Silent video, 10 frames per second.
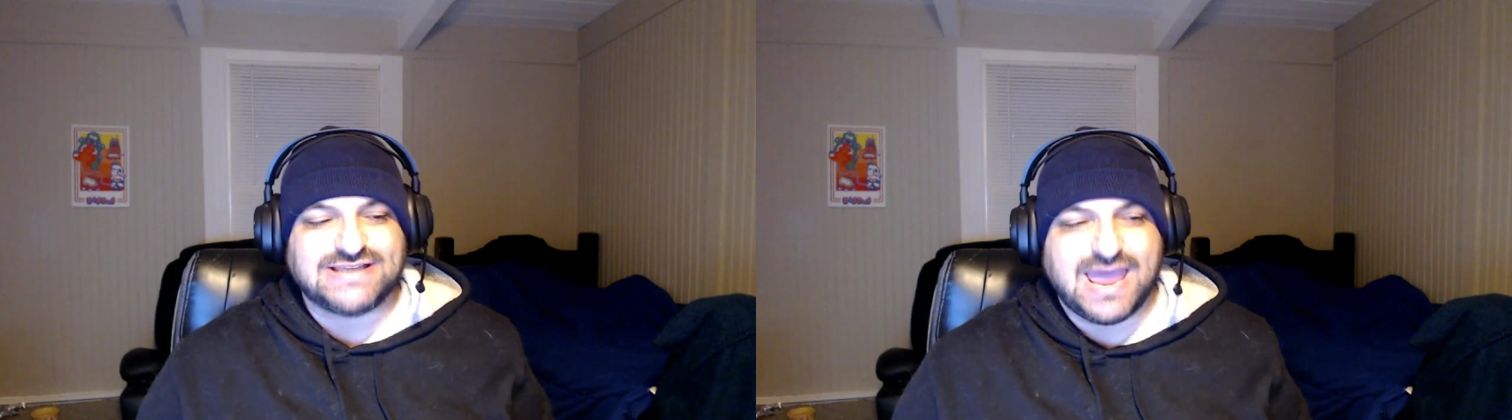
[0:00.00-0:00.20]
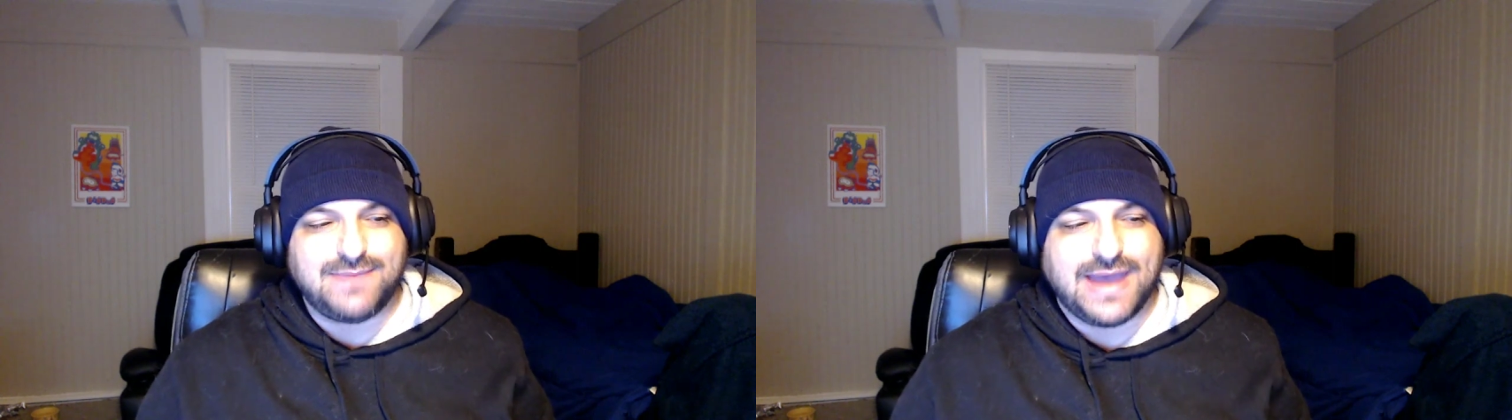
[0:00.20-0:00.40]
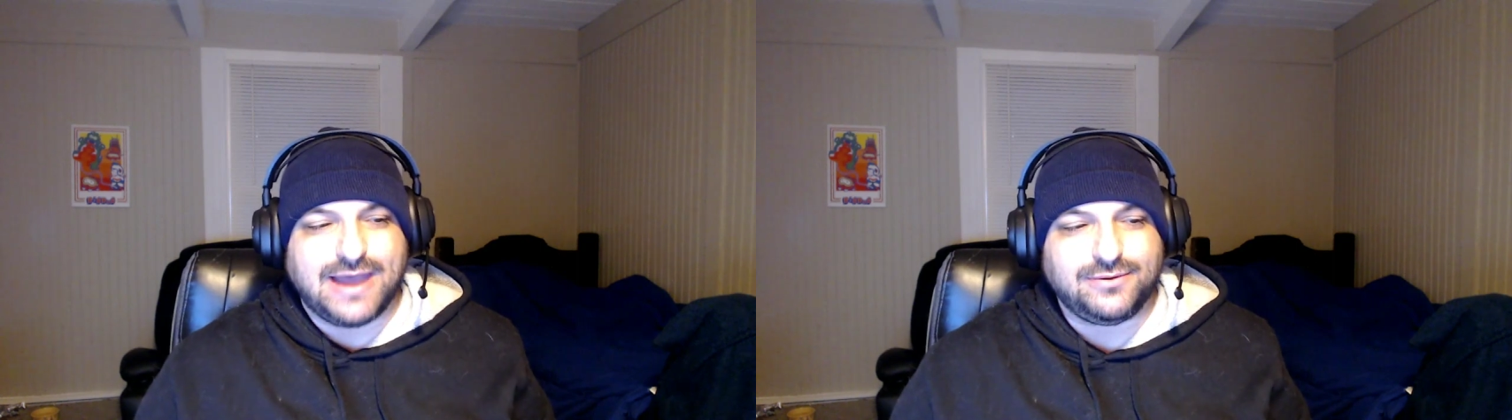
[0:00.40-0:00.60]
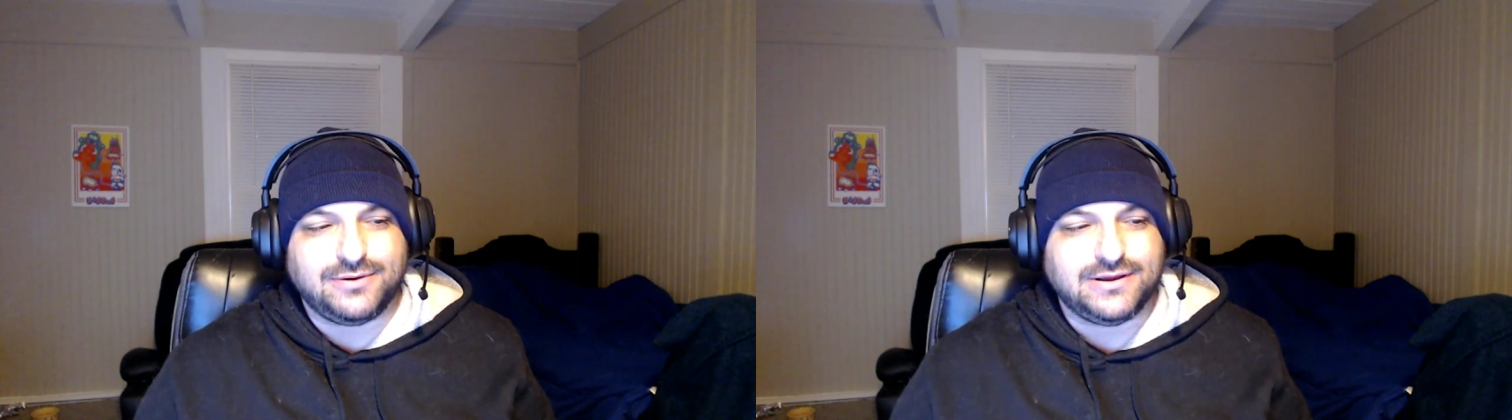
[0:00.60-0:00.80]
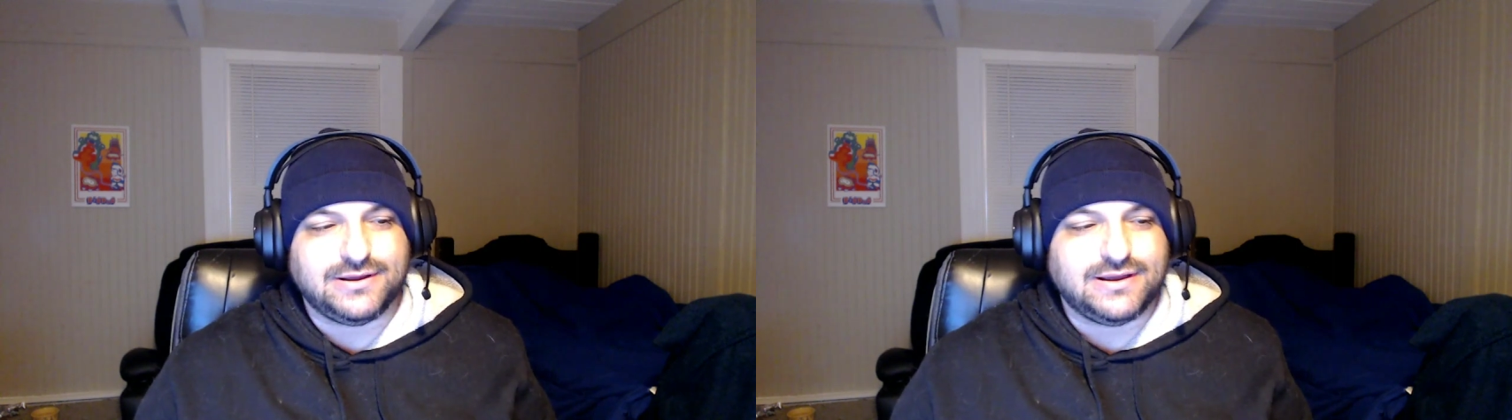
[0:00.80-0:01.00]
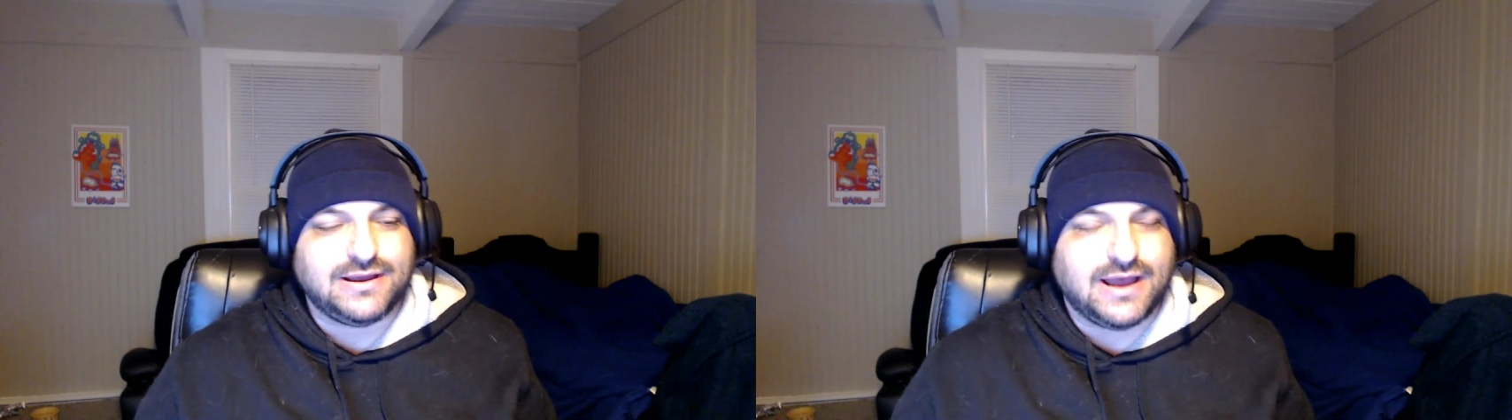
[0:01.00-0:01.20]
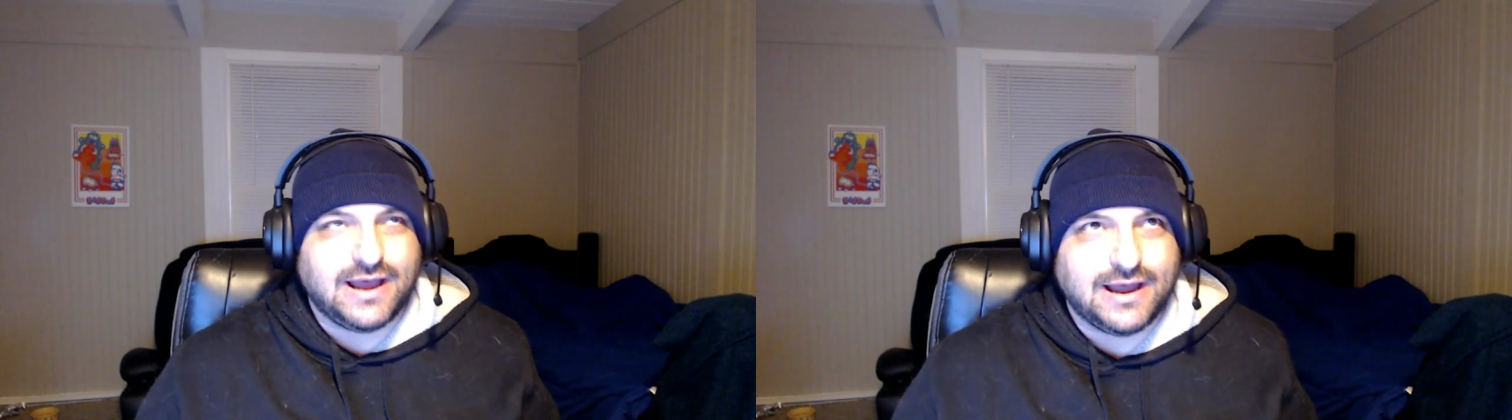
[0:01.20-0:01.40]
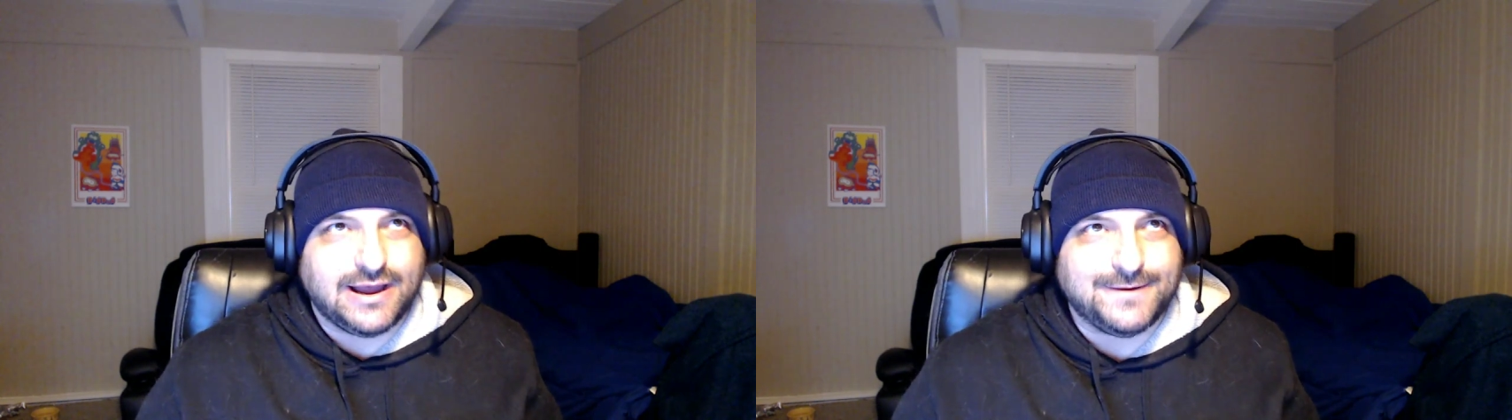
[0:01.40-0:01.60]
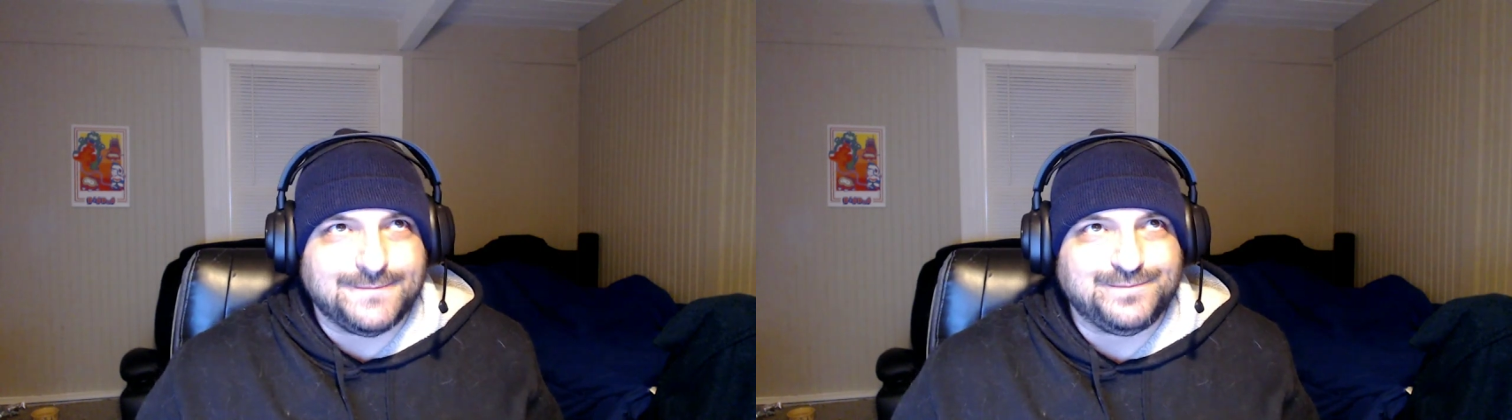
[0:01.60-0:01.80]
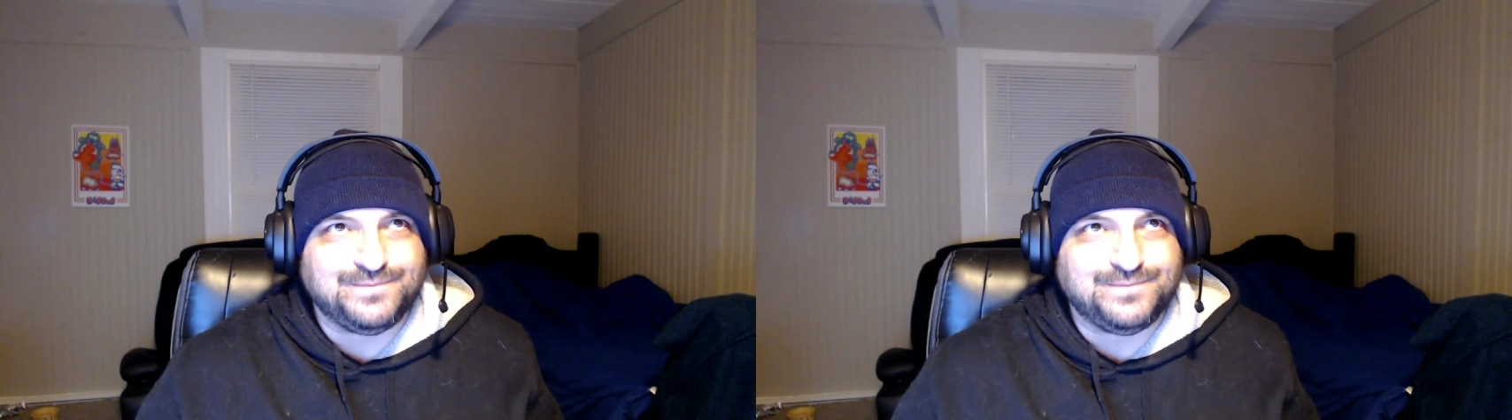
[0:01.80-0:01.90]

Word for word: came out um,